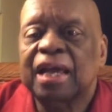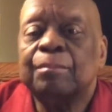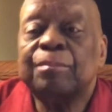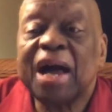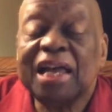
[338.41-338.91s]

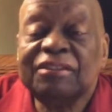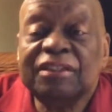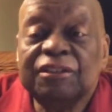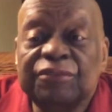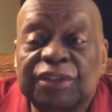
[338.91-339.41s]

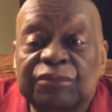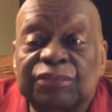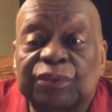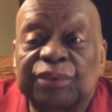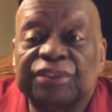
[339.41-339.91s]
Positive
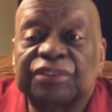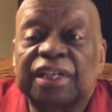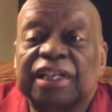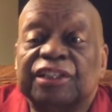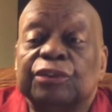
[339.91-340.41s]
influence
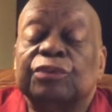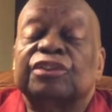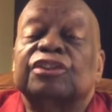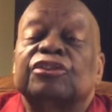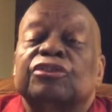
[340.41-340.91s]

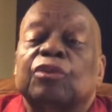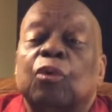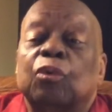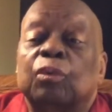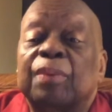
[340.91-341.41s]
uses
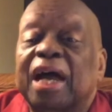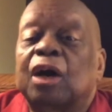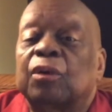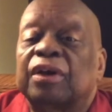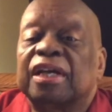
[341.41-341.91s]
soul power